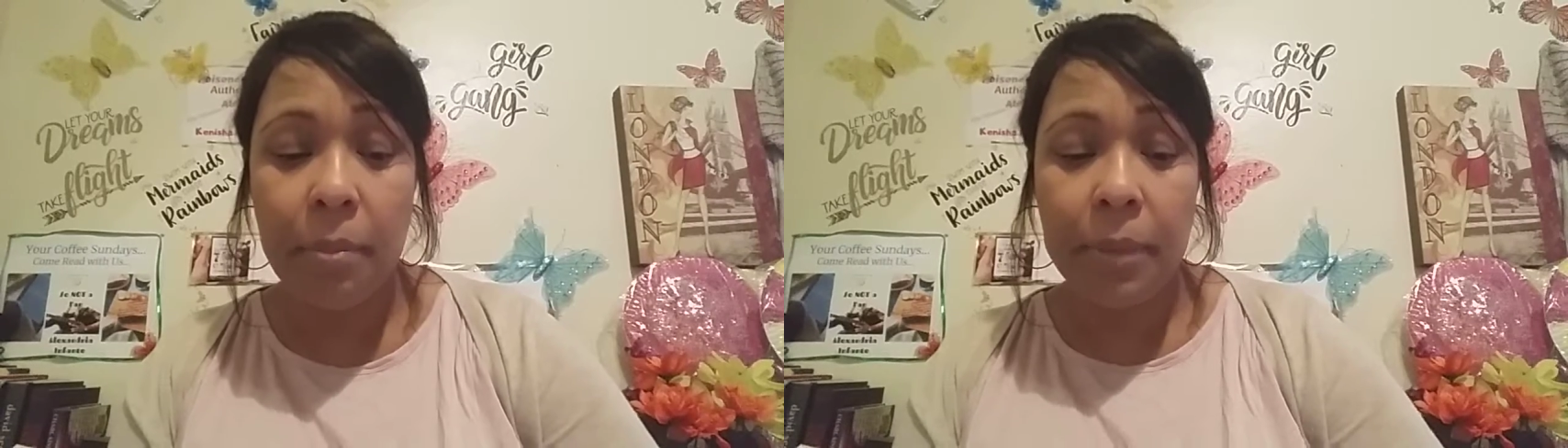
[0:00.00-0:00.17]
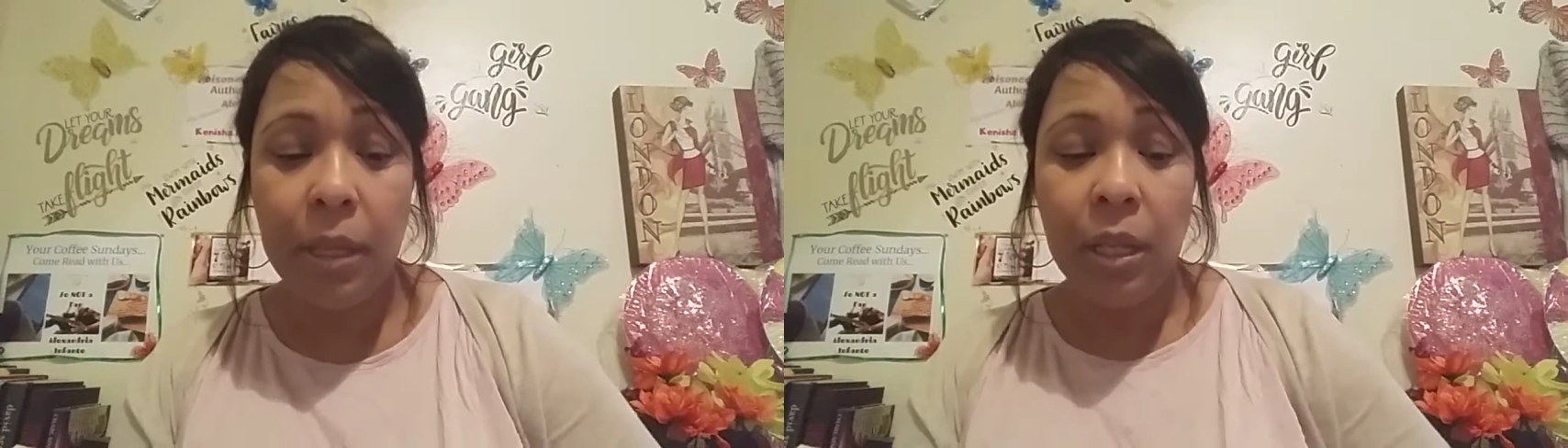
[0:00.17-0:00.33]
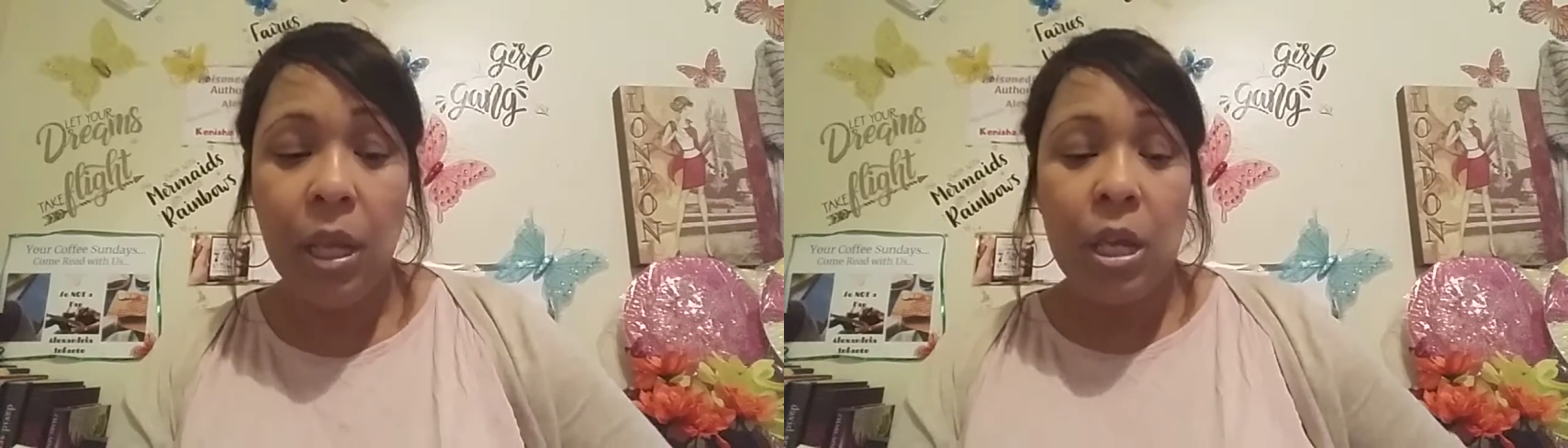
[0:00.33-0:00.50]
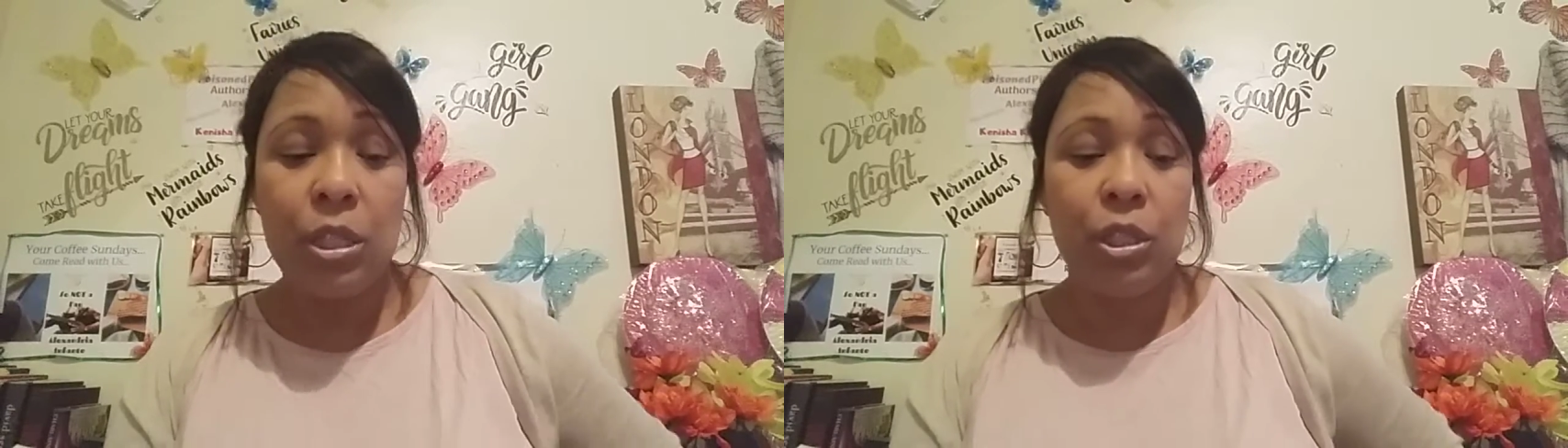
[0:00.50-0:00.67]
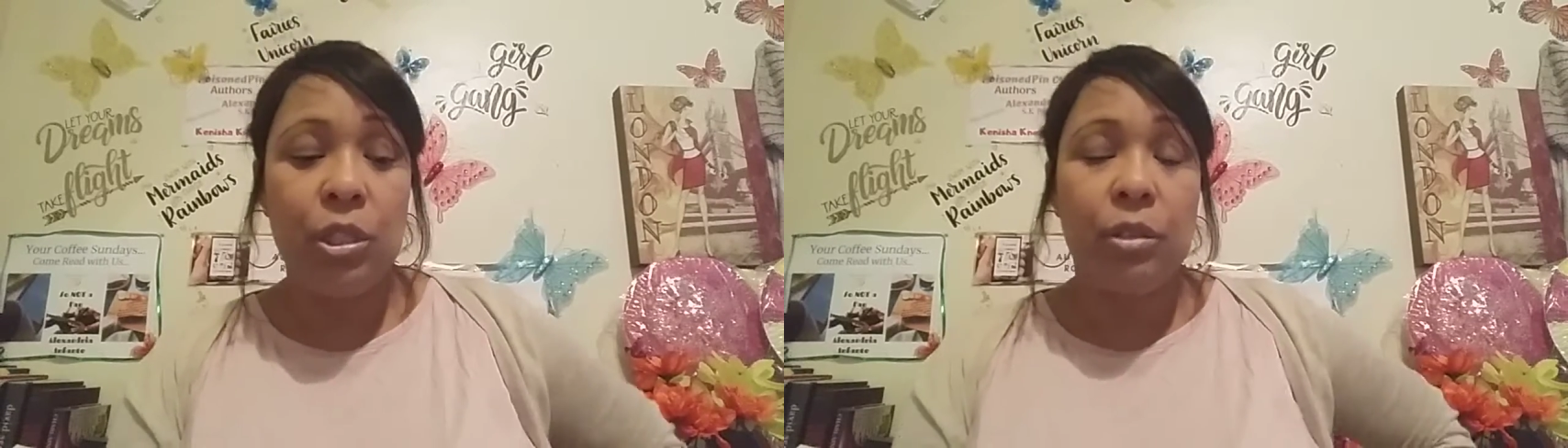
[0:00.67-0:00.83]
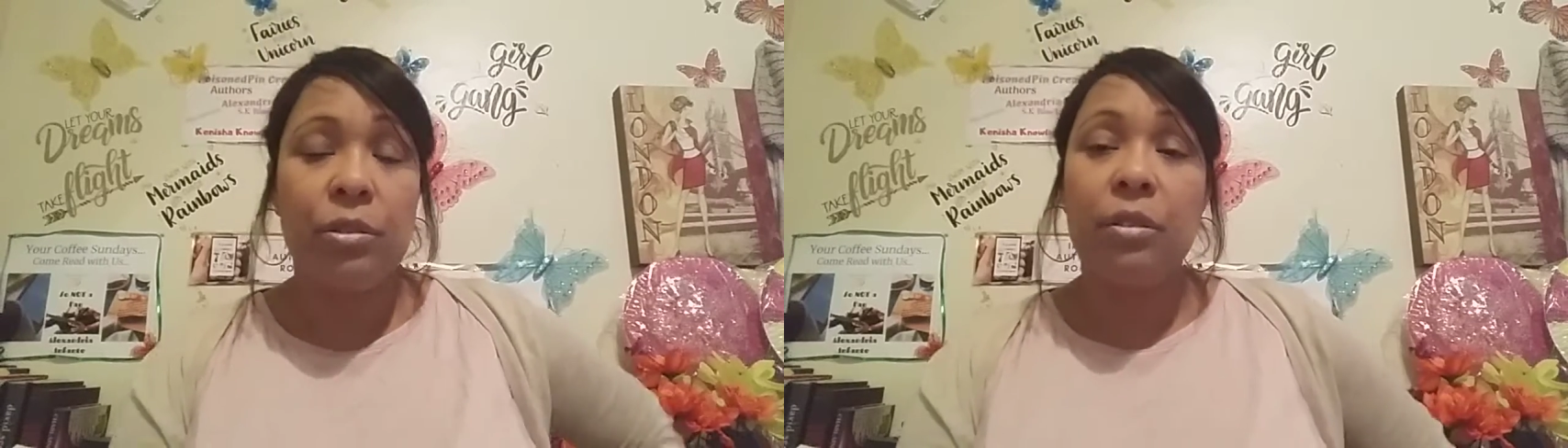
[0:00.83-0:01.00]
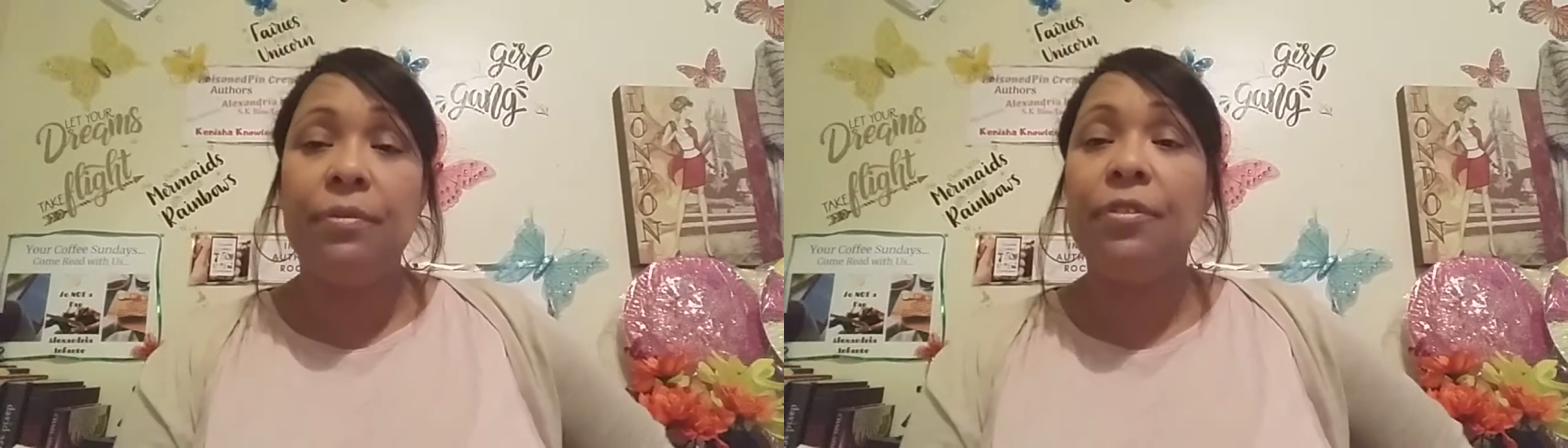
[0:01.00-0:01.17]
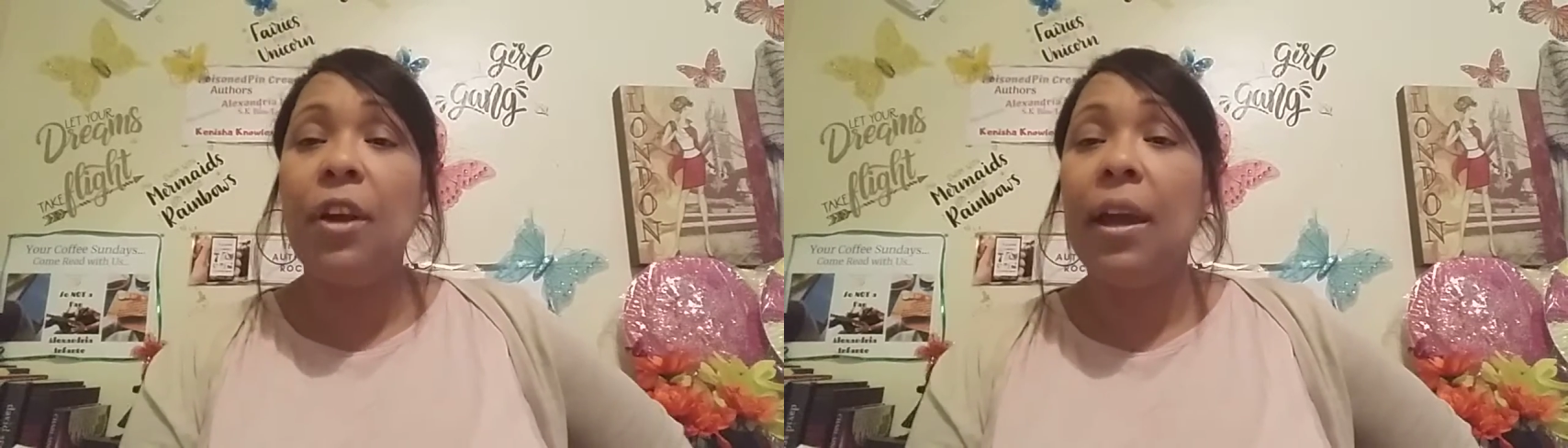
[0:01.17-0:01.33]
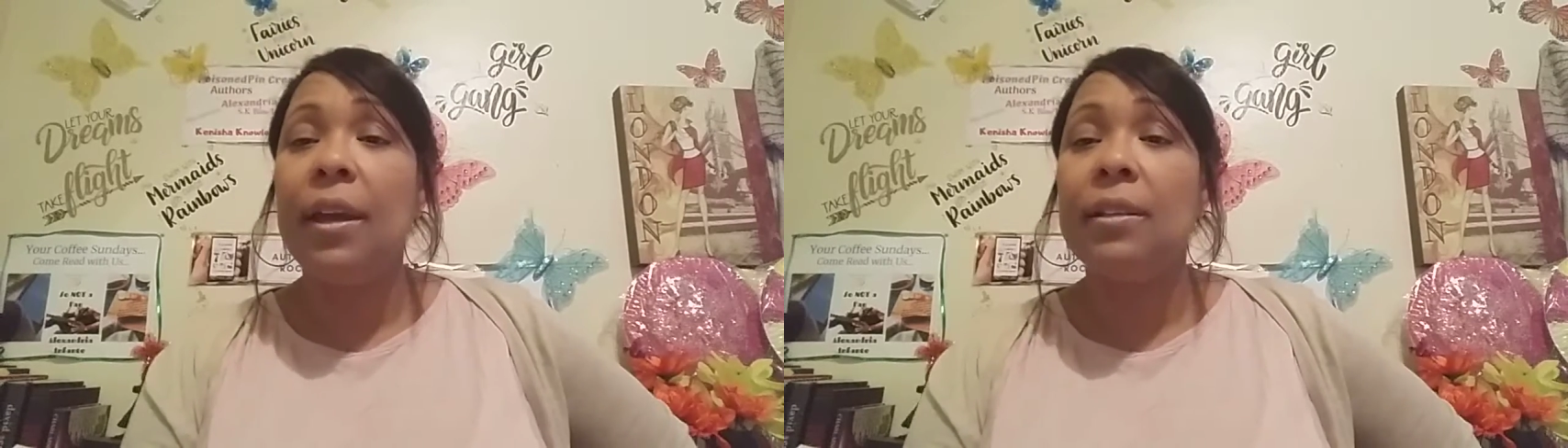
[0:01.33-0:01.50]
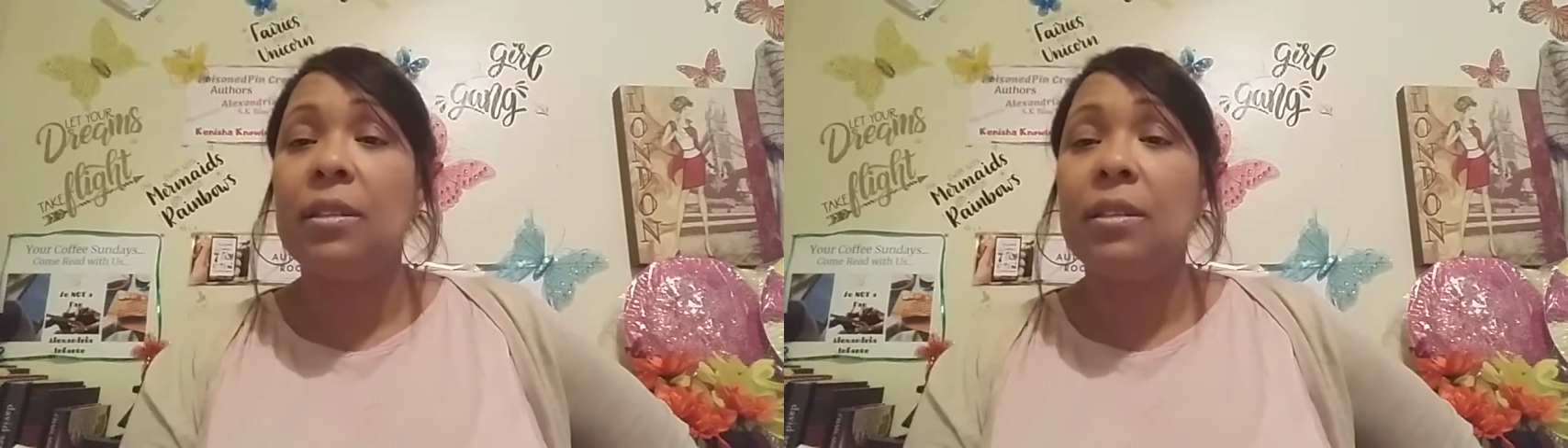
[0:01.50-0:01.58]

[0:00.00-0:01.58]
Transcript: She tells her friends.